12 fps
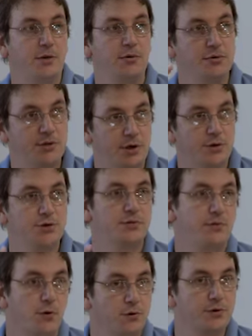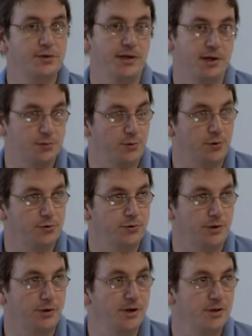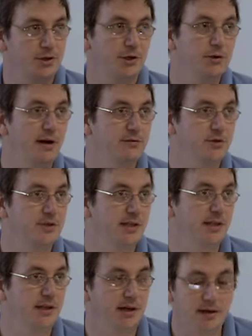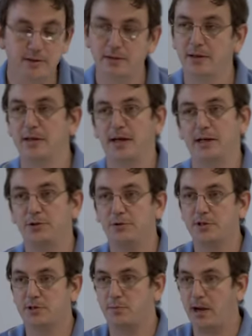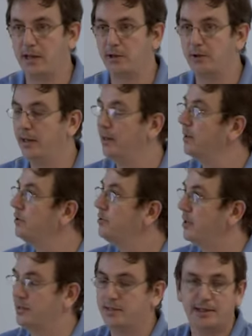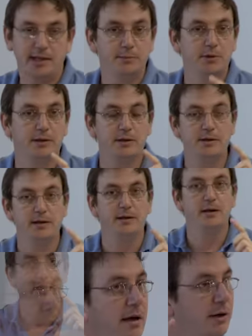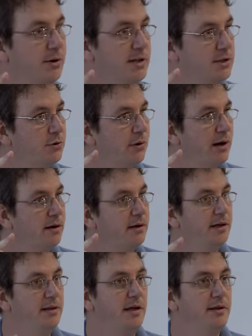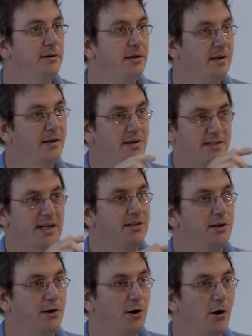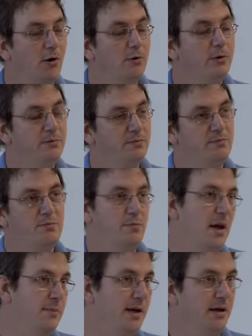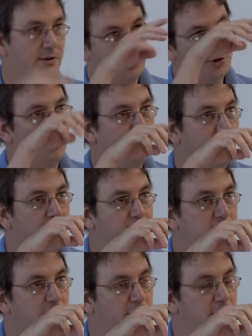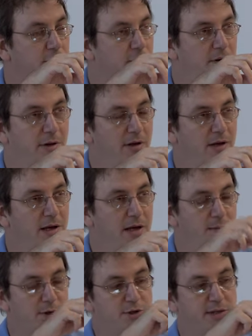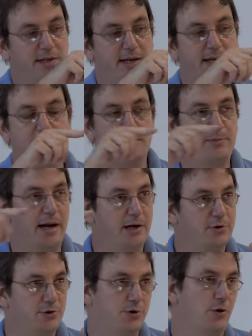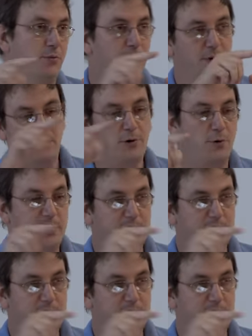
through search, focus, and exposure. So you don't have to sit there and do this manually. You just set up a a grid square, and then center a hole maybe at the top left of your image, and then let the microscope go